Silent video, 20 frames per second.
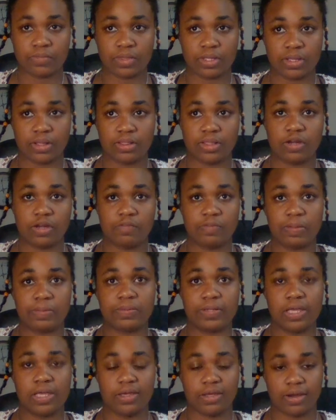
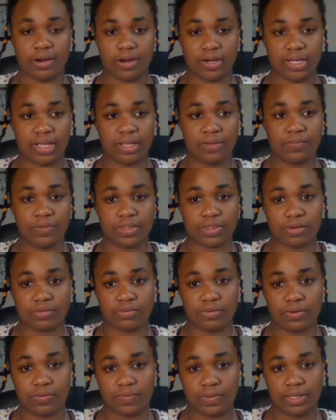incarnate without
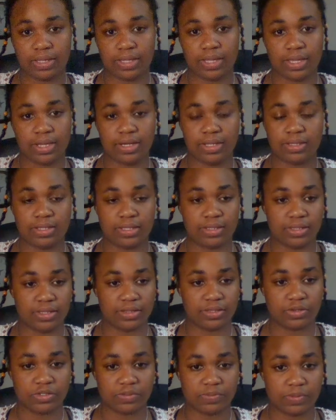knowing anything that
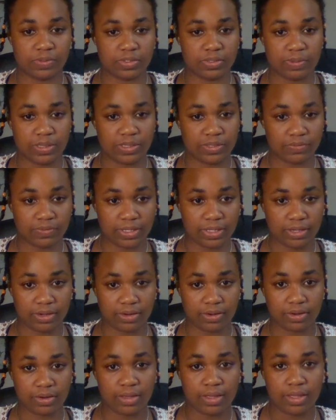they're supposed to be doing
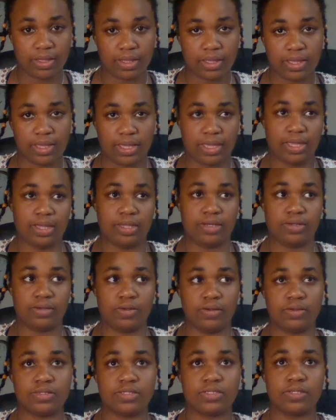here, and
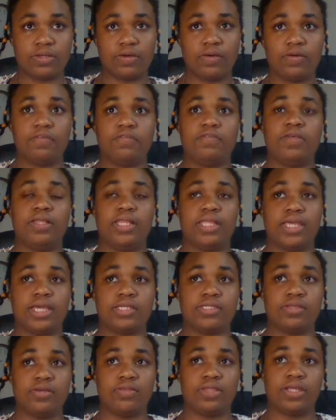also feeling as
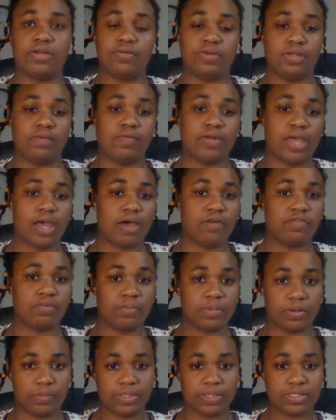though they don't even have a
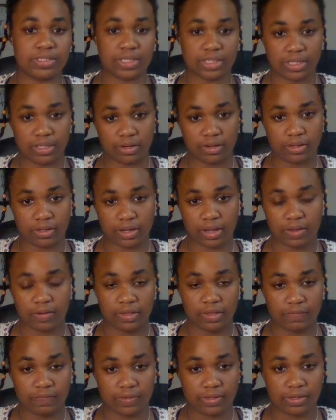purpose, that they are not
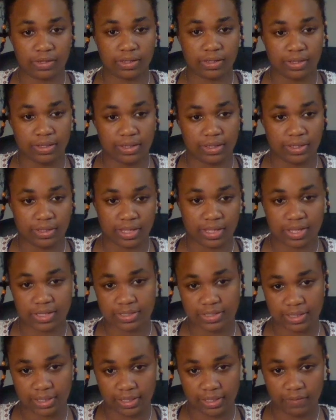even that
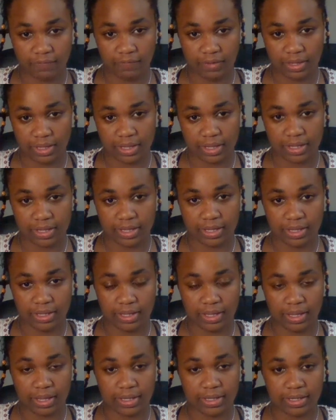significant
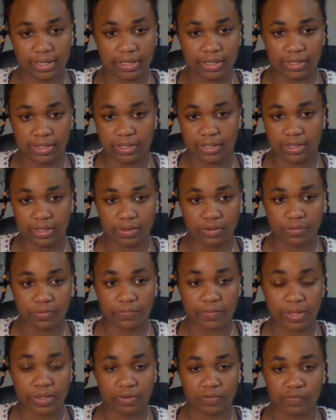in any
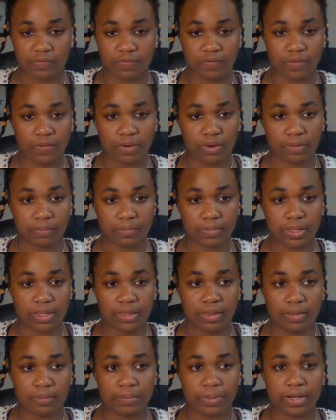way or form.
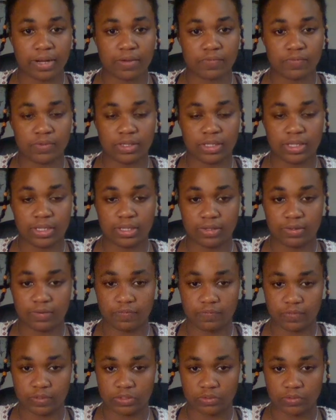But every
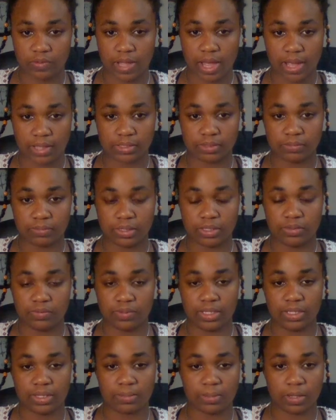individual has something
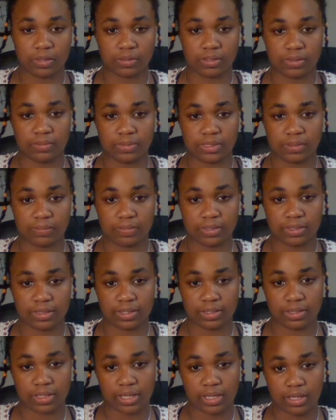unique about them, something
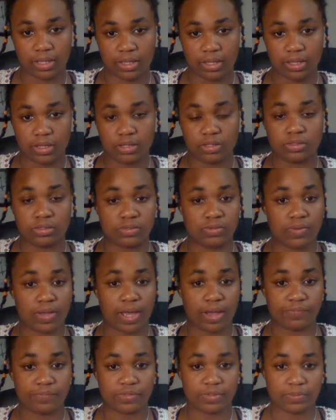that they do
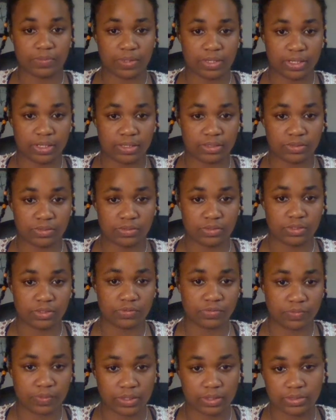have to bring to this
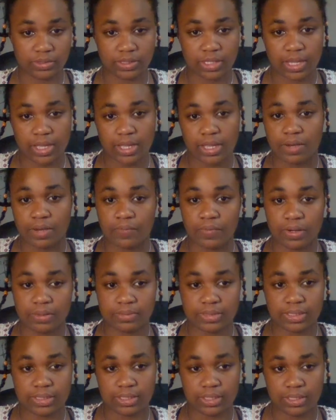world. And what I'm
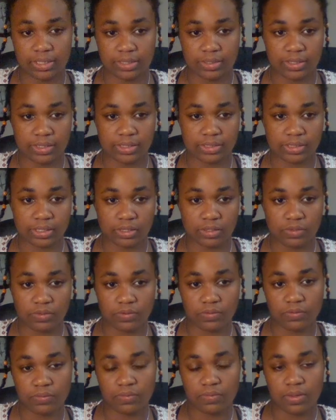seeing here is that
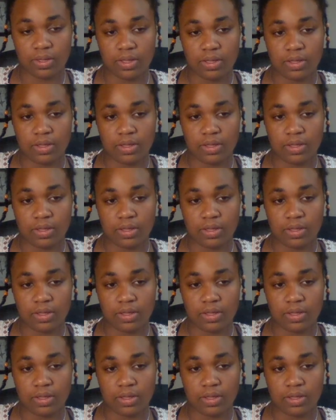you